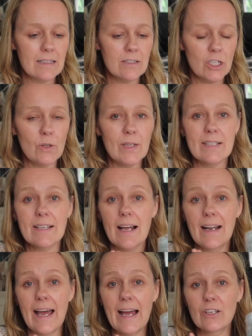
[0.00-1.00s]
two this
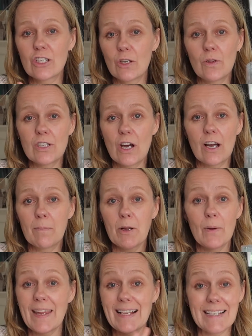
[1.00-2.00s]
colour and two the darker
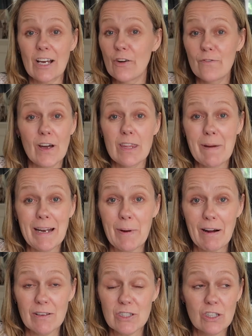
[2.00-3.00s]
blue, and that's it. I couldn't find them
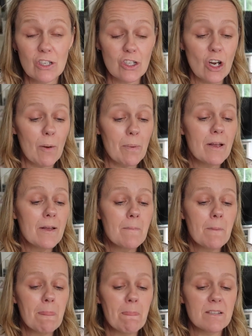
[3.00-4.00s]
anywhere else in the shop,
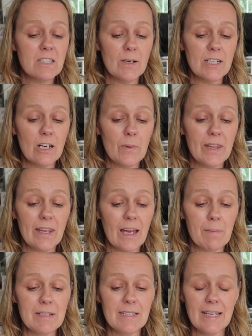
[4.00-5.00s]
so I don't know whether they're
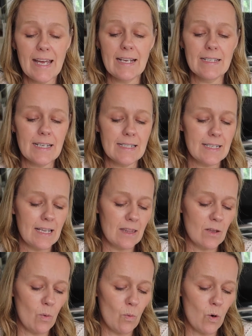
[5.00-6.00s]
coming to the end. It's
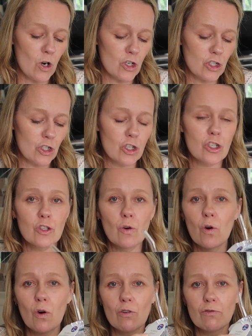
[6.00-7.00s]
in the washed
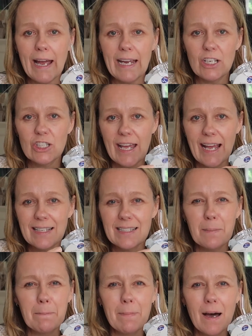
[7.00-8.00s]
ashore range. They had
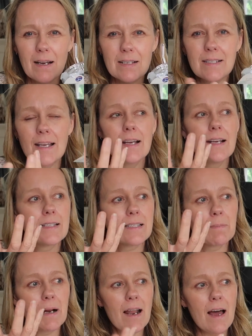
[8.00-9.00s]
some mugs,
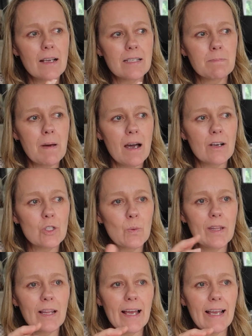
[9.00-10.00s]
some glass mugs
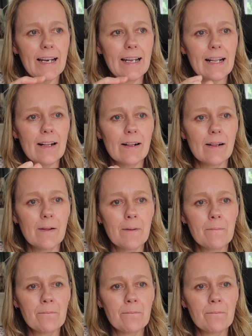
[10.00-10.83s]
with like a little